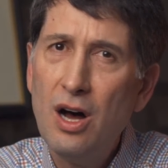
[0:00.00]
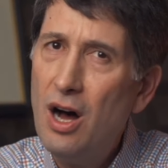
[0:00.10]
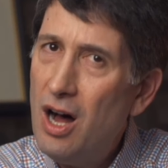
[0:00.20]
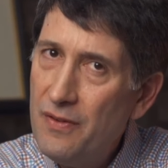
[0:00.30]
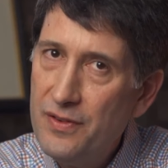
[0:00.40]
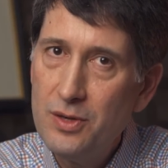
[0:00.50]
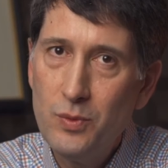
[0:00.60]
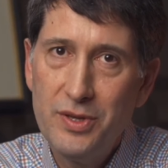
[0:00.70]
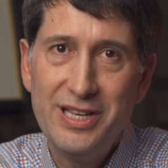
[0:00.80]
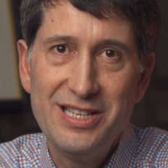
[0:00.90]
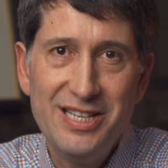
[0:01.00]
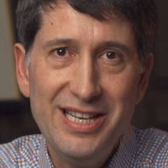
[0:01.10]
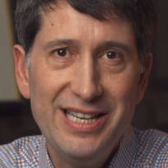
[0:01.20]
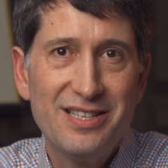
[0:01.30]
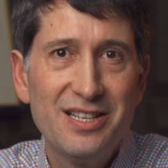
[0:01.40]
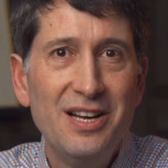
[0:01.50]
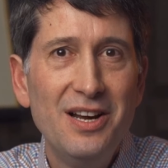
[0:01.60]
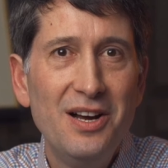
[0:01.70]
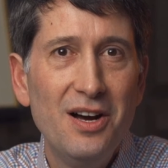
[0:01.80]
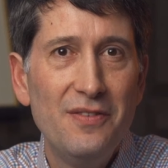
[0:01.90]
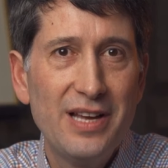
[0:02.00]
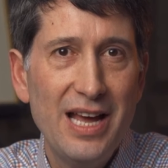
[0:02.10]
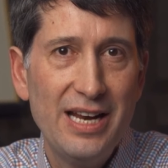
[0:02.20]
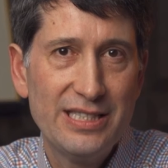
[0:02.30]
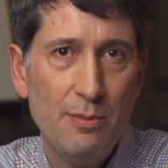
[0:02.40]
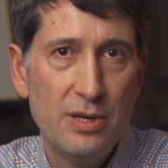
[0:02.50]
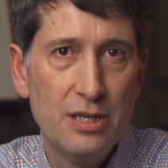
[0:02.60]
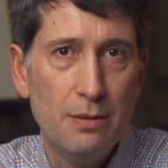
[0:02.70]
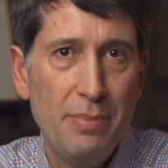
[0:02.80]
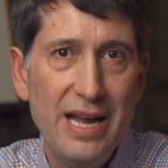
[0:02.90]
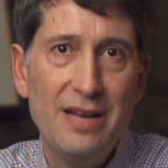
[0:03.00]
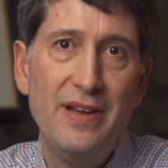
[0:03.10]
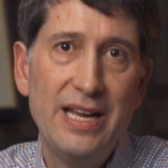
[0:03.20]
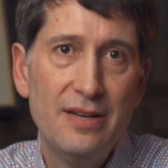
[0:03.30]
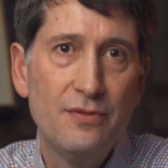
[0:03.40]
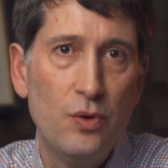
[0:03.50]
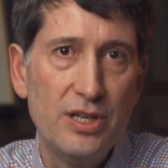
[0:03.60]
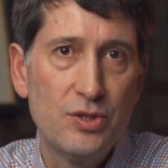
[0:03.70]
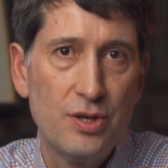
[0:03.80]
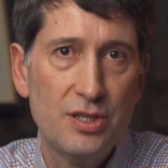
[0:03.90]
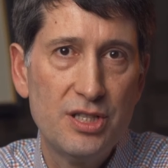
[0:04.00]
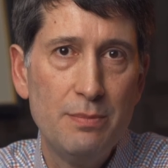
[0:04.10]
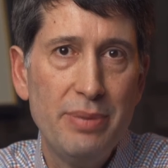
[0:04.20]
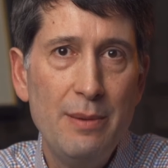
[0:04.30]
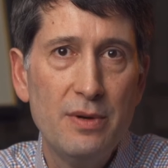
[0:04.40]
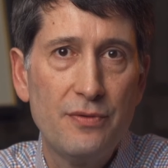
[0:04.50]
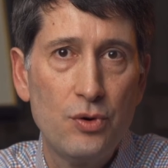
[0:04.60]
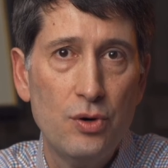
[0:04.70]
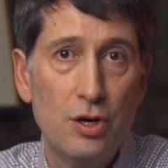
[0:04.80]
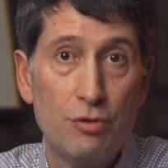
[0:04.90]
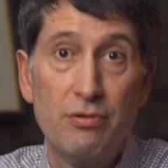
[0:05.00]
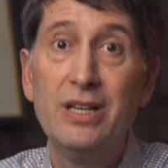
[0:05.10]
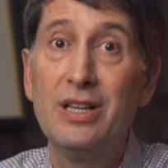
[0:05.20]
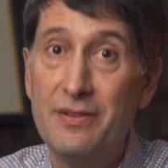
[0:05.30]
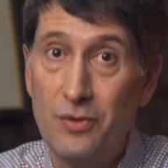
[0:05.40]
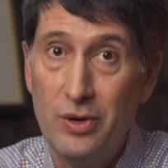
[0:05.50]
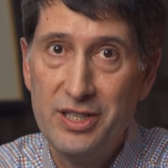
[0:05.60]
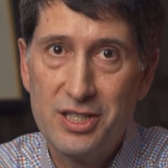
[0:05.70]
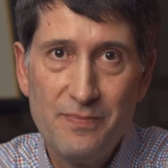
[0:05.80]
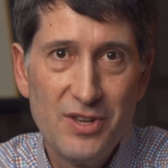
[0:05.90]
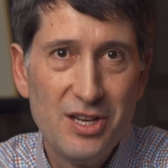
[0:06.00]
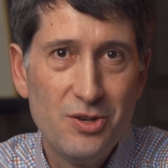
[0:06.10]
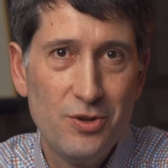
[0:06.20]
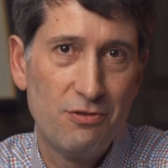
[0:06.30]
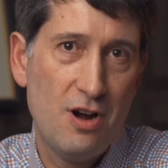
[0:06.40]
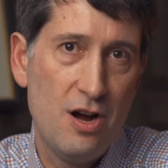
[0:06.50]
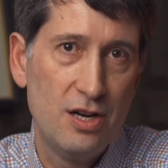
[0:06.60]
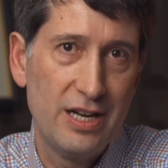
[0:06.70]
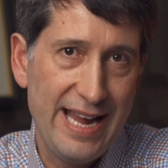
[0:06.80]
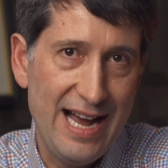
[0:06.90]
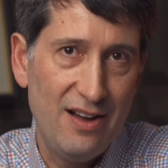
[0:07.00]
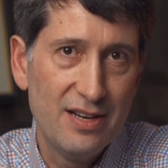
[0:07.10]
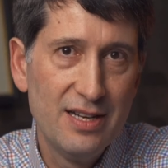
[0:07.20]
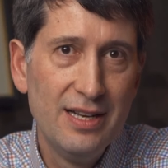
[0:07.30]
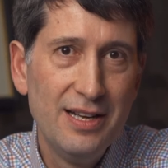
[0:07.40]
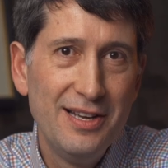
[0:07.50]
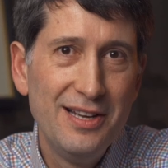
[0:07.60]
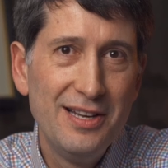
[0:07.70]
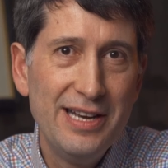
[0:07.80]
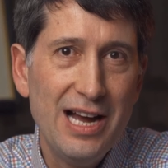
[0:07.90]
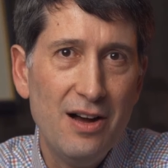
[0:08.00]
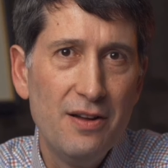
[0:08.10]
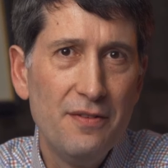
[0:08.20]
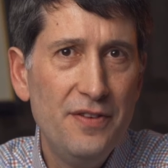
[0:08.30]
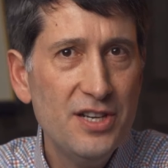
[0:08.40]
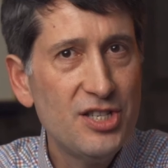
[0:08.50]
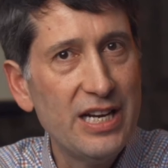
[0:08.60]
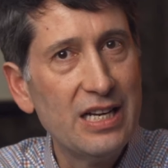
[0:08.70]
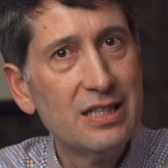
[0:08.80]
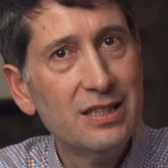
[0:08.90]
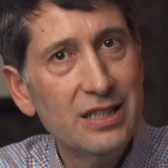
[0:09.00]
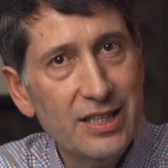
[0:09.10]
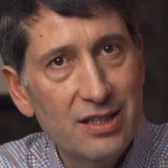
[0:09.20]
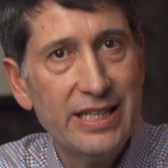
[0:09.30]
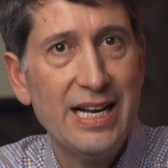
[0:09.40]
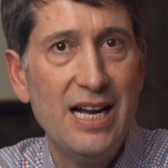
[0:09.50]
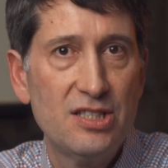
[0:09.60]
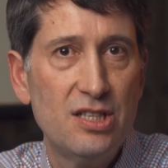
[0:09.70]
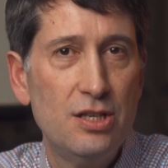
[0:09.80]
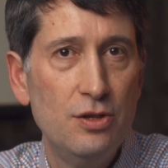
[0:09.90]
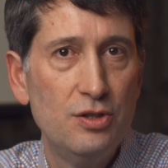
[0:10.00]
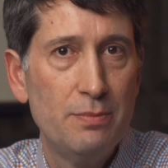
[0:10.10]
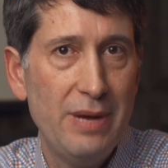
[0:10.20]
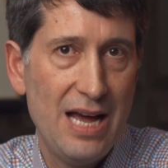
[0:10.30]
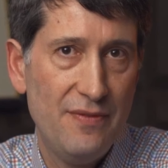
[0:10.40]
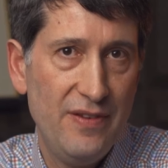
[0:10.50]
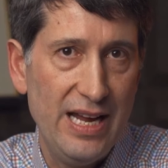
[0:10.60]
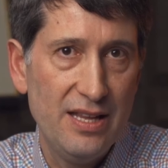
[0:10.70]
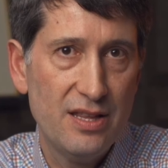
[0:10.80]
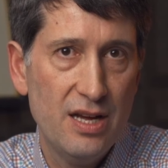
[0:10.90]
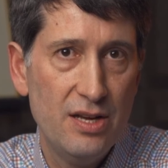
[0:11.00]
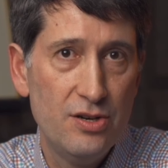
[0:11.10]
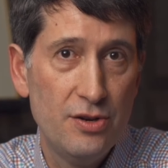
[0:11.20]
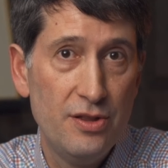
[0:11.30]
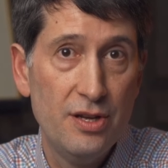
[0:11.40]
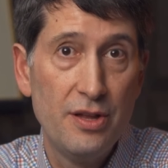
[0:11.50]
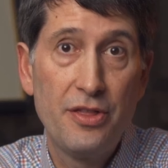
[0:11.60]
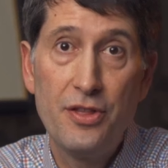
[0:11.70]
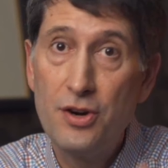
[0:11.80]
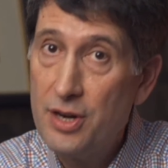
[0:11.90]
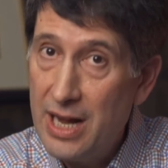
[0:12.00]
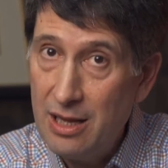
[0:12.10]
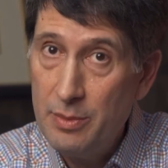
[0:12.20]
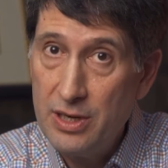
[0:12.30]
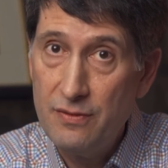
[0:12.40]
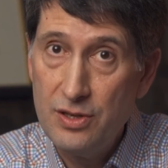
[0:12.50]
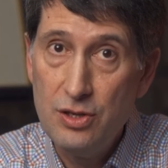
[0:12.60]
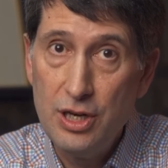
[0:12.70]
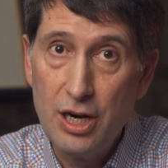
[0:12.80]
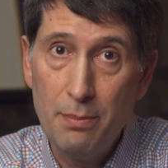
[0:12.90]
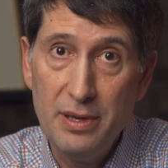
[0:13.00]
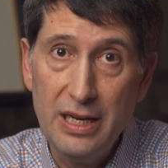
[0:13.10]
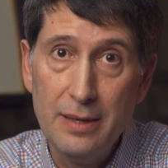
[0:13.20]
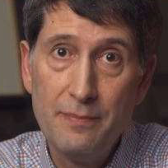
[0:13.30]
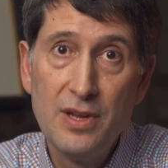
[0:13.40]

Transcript: often with the intent of getting someone to pay a fake invoice or to send payment for a real invoice to the wrong account. Now, phishing clearly constitutes bad faith under the third element of the UDRP.